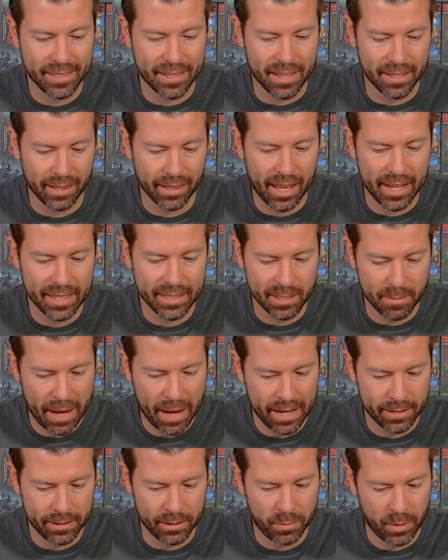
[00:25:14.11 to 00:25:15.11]
that lines the
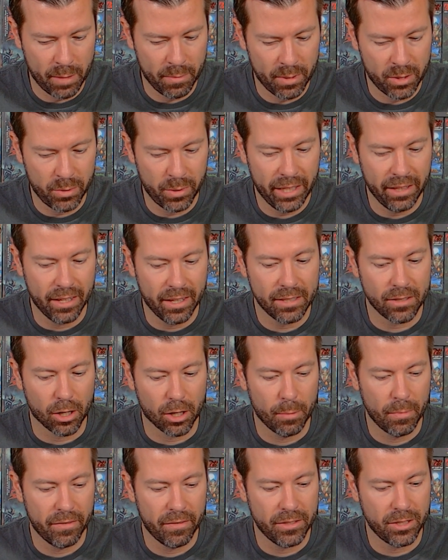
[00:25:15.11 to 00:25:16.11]
passageway between this
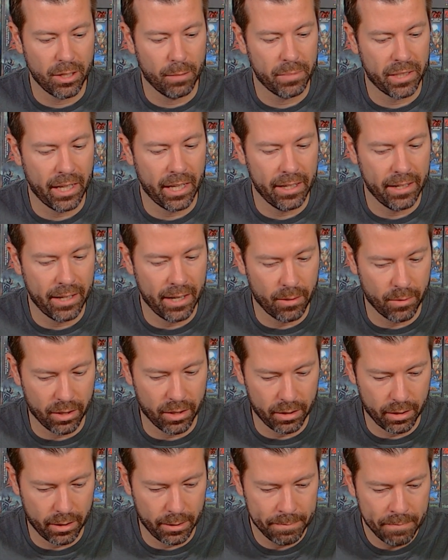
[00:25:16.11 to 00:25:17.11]
arm of the jump gate
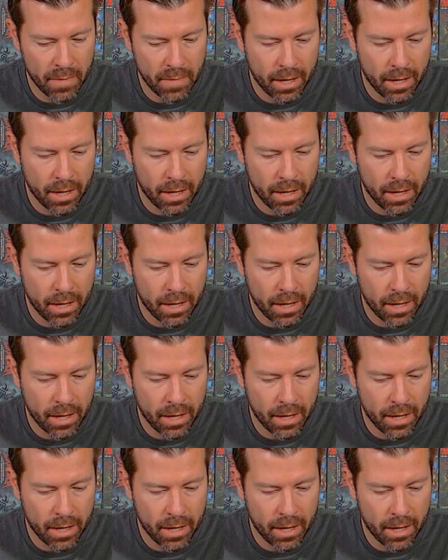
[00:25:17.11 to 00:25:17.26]
network.